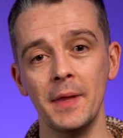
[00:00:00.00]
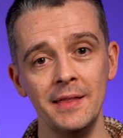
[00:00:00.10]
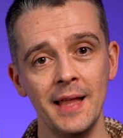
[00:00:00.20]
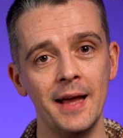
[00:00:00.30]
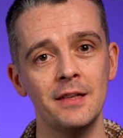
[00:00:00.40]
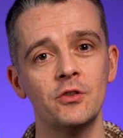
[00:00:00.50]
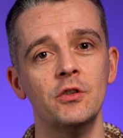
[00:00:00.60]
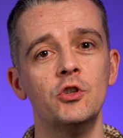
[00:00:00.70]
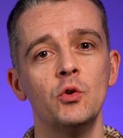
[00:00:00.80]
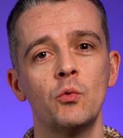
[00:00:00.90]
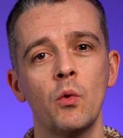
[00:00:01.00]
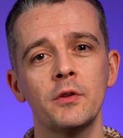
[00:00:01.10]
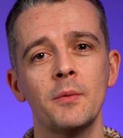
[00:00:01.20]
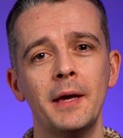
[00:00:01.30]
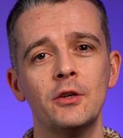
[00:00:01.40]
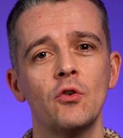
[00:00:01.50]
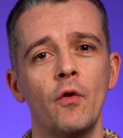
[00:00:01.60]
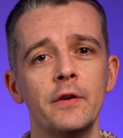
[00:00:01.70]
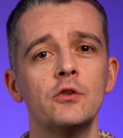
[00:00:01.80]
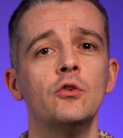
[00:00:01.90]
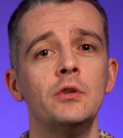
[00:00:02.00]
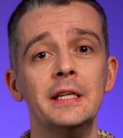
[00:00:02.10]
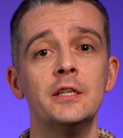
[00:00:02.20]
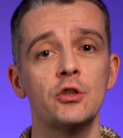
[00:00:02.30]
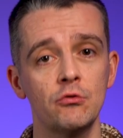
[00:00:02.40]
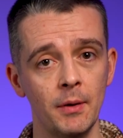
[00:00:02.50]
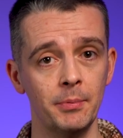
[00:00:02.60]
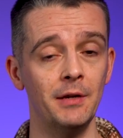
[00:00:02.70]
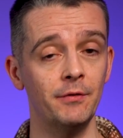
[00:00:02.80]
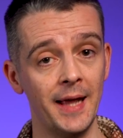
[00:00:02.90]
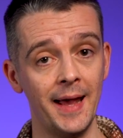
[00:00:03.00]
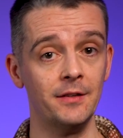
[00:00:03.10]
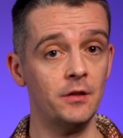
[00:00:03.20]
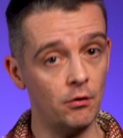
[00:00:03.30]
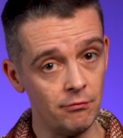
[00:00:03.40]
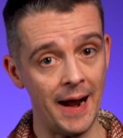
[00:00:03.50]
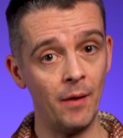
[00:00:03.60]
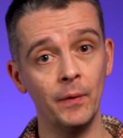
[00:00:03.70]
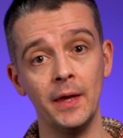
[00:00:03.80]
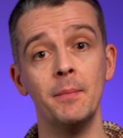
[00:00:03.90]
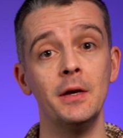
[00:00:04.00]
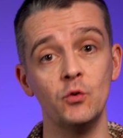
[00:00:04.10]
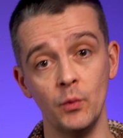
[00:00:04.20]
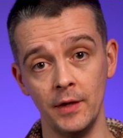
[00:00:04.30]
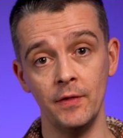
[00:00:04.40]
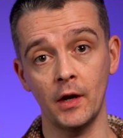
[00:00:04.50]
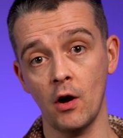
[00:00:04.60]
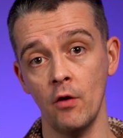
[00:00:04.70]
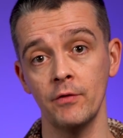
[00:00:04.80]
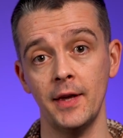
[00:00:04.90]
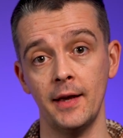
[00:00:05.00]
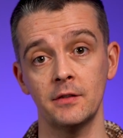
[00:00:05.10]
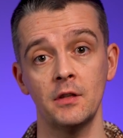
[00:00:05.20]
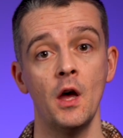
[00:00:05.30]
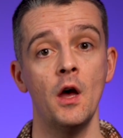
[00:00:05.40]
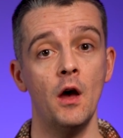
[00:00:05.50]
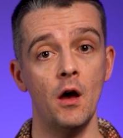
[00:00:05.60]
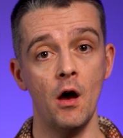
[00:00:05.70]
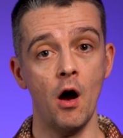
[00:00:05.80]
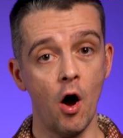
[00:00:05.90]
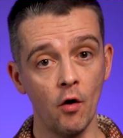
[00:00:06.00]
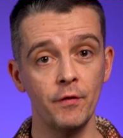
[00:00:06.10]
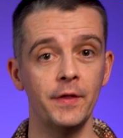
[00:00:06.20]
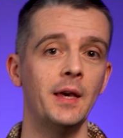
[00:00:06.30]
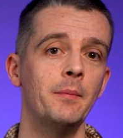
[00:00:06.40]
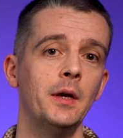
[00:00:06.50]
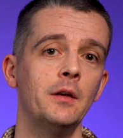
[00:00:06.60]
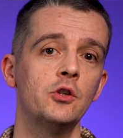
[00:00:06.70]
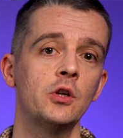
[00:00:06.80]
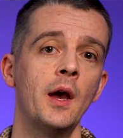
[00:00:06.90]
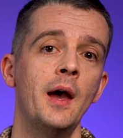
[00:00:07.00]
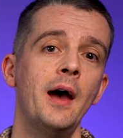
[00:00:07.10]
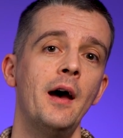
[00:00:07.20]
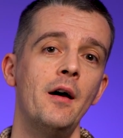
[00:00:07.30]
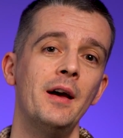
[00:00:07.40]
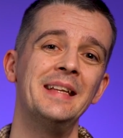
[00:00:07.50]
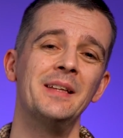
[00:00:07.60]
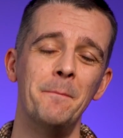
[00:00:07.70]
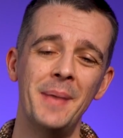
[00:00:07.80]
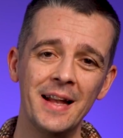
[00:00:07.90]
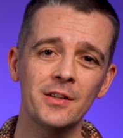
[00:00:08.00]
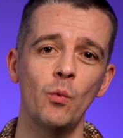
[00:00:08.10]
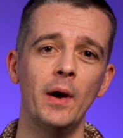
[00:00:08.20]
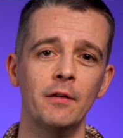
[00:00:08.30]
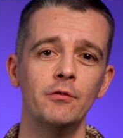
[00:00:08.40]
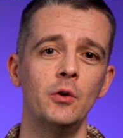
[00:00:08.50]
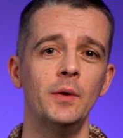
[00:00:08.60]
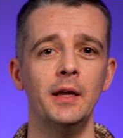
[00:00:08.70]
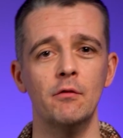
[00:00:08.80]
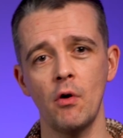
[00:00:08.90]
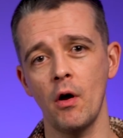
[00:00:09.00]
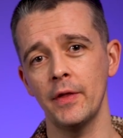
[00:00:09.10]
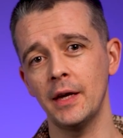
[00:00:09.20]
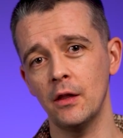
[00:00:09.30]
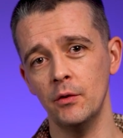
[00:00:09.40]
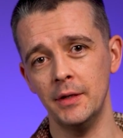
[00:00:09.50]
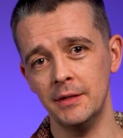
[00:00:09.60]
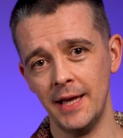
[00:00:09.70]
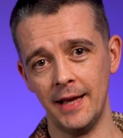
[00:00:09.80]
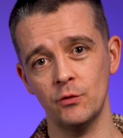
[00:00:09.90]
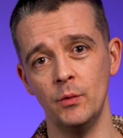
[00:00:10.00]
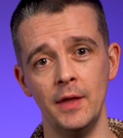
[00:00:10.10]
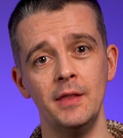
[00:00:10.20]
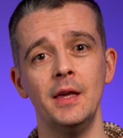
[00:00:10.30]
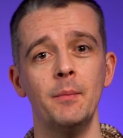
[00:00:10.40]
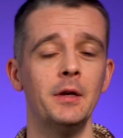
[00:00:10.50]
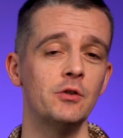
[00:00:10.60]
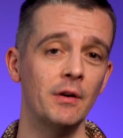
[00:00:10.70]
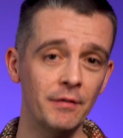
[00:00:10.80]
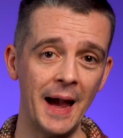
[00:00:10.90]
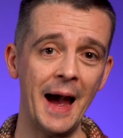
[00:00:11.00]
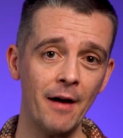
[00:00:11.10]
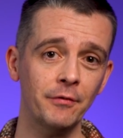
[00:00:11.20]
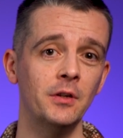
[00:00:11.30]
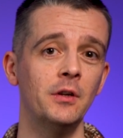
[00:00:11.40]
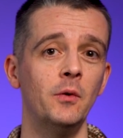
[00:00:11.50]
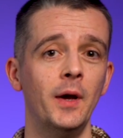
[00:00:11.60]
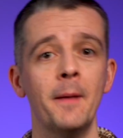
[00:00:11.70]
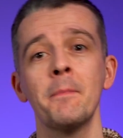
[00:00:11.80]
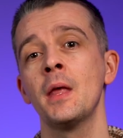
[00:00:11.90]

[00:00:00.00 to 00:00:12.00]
in that instance, you would want to make sure there's good descriptive text around the image within the context uh, of the image uh, is a better way of doing it rather than including text within the image. Or if you have to do it,